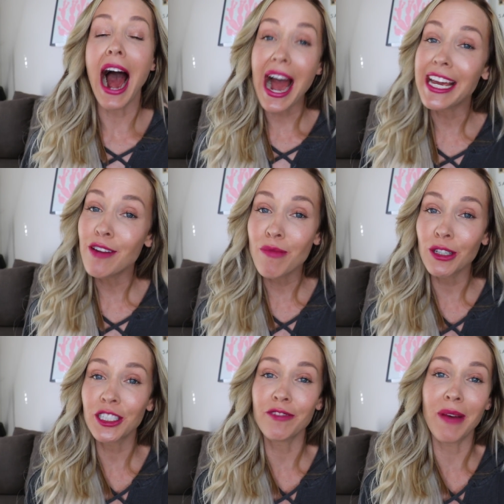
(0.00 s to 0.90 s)
I get
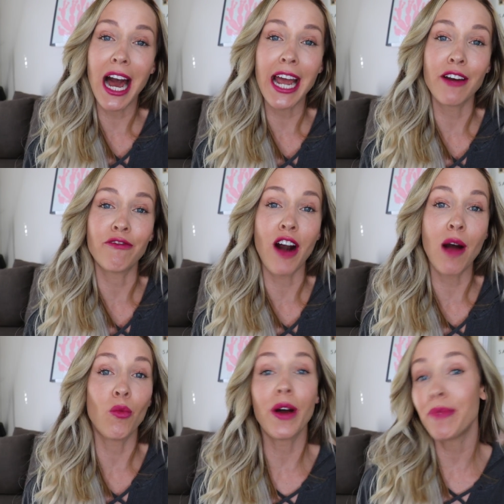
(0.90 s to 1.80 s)
most of mine
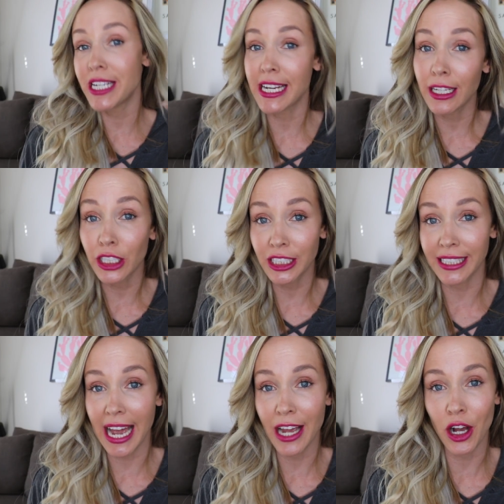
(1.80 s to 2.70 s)
from one particular
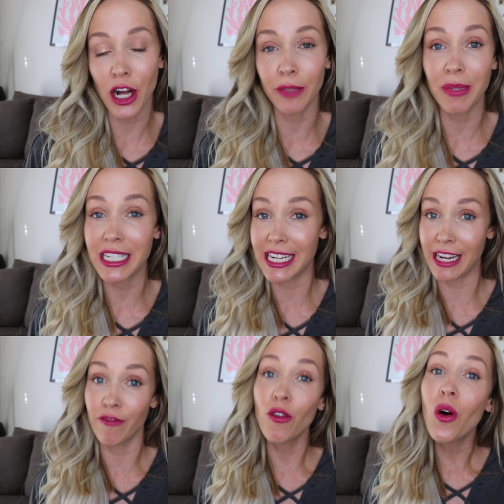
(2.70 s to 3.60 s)
site called
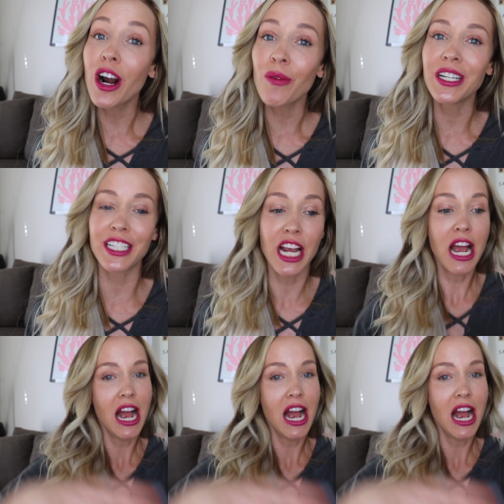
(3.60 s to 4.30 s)
PetitVour, which